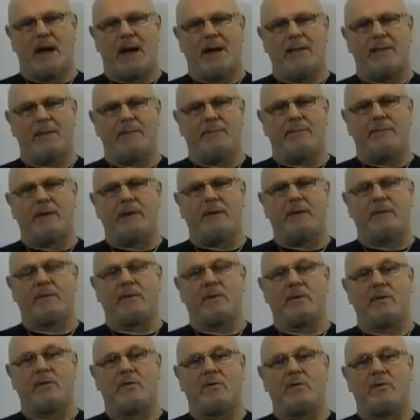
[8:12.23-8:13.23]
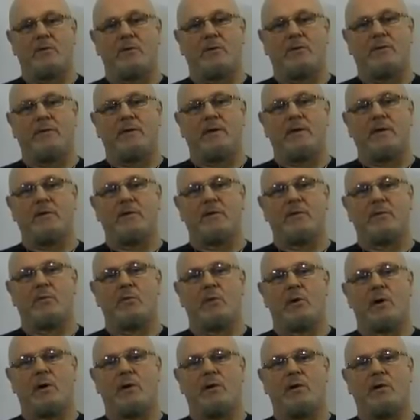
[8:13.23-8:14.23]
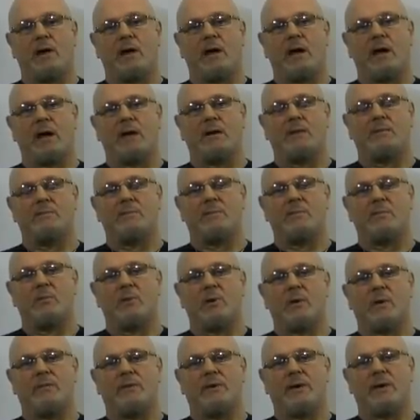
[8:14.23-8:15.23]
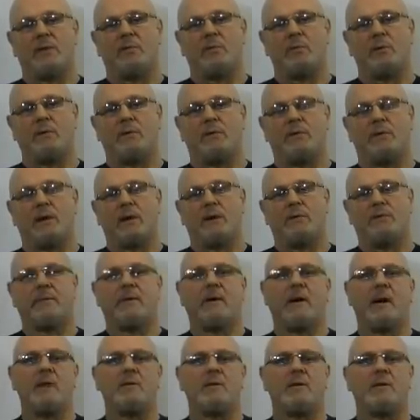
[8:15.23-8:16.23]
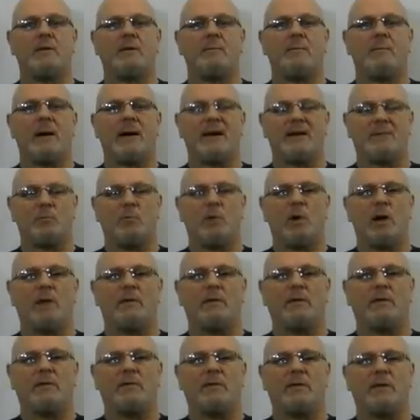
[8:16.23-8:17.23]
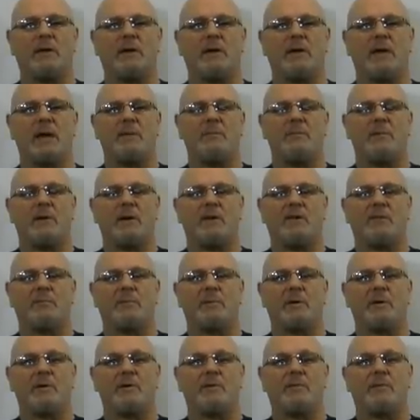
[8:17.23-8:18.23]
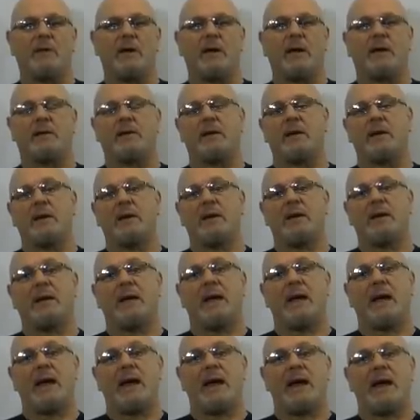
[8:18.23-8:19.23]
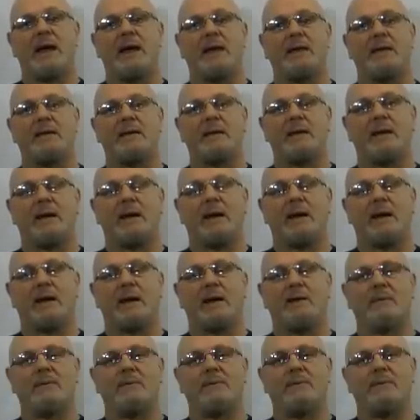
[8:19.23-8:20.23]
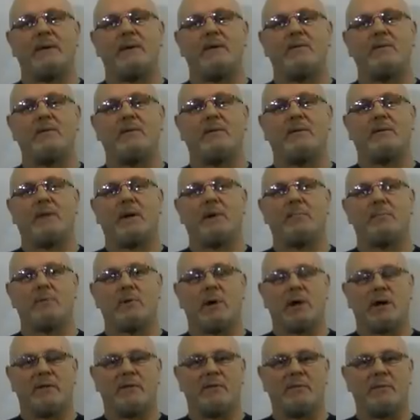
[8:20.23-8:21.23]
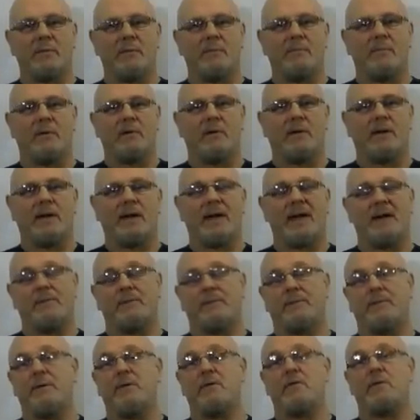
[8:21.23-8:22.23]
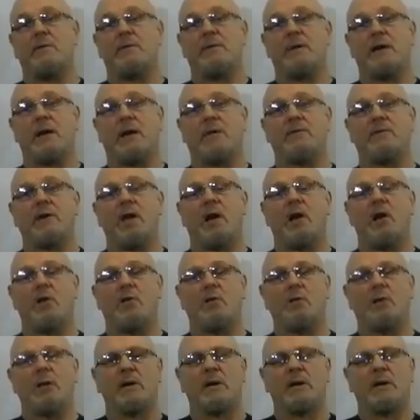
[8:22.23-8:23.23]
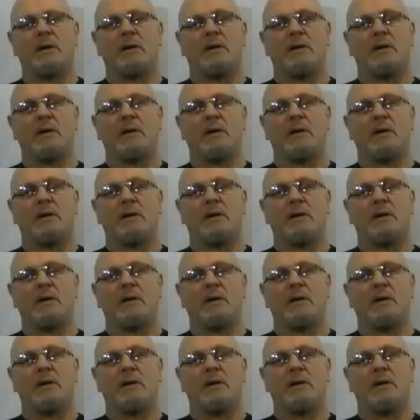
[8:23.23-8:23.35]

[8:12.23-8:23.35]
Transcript: Other things can cause fear as well, but what I've dealt with so far are the main ones, the mind split effect and fear of separating from the body and fear of the unknown.